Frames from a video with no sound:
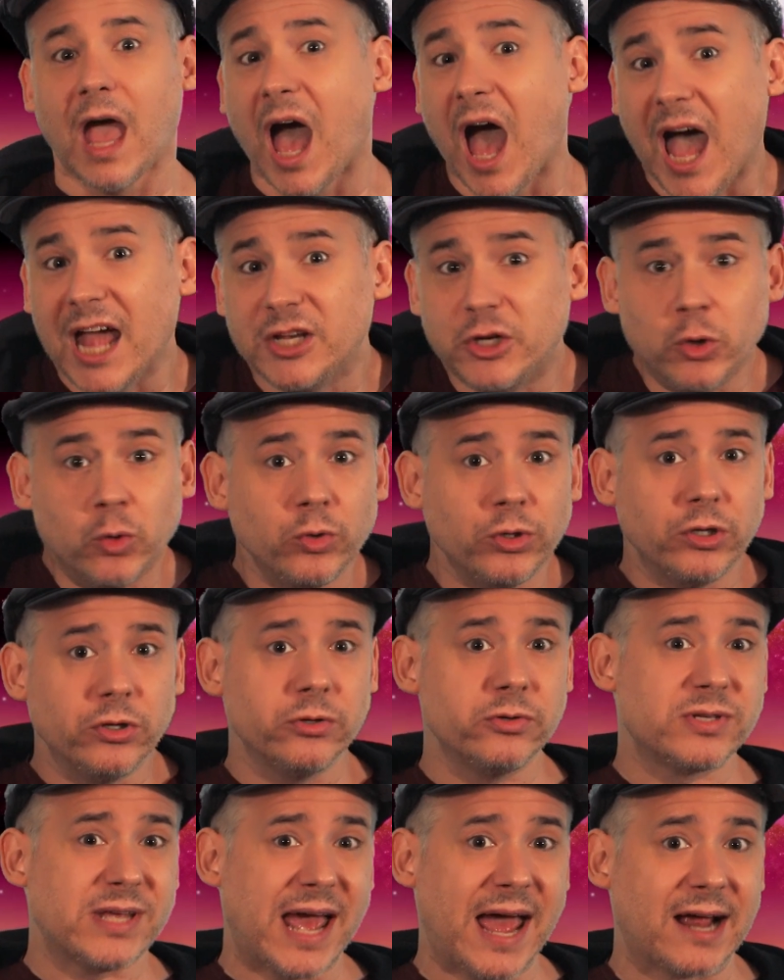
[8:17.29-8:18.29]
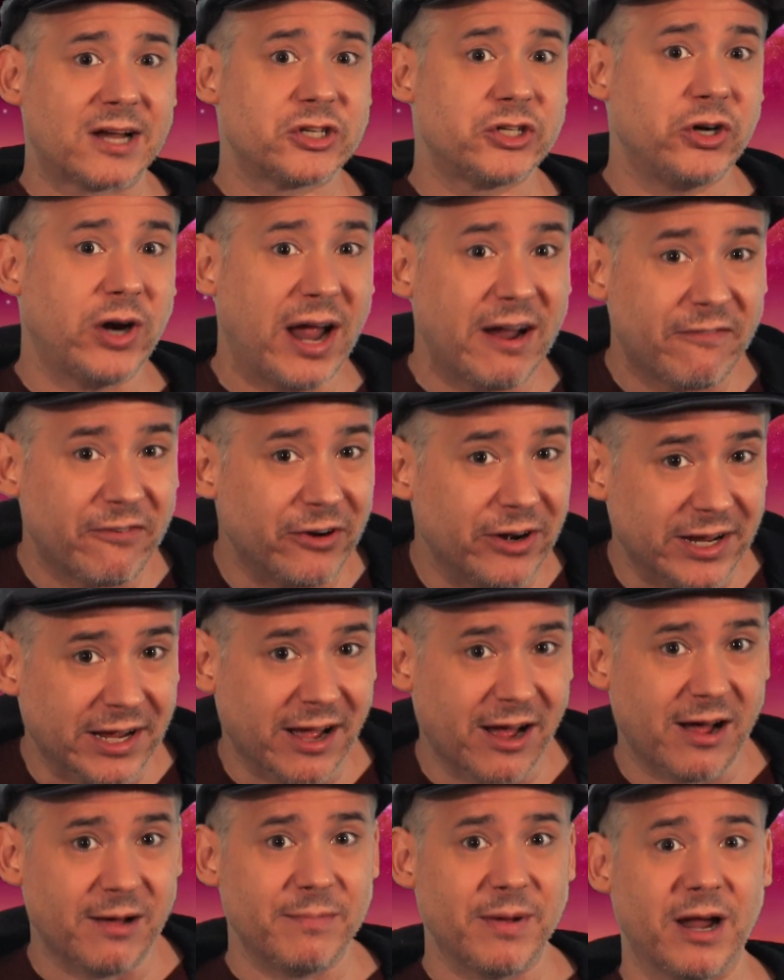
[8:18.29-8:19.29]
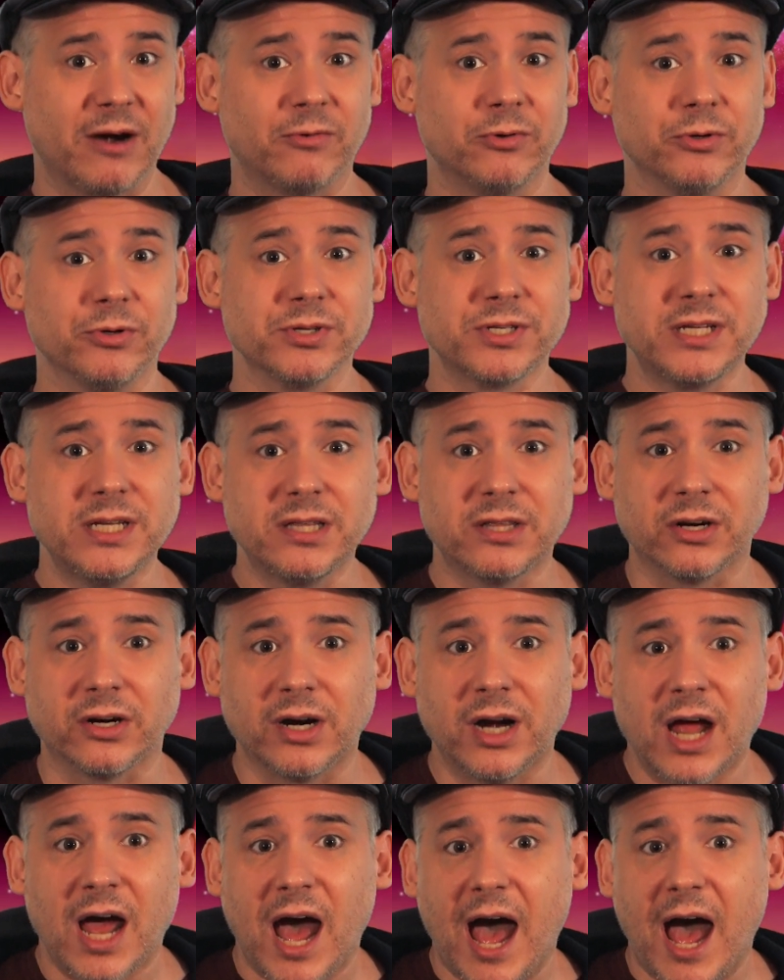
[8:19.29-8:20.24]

I don't use extra effort in combat rules either.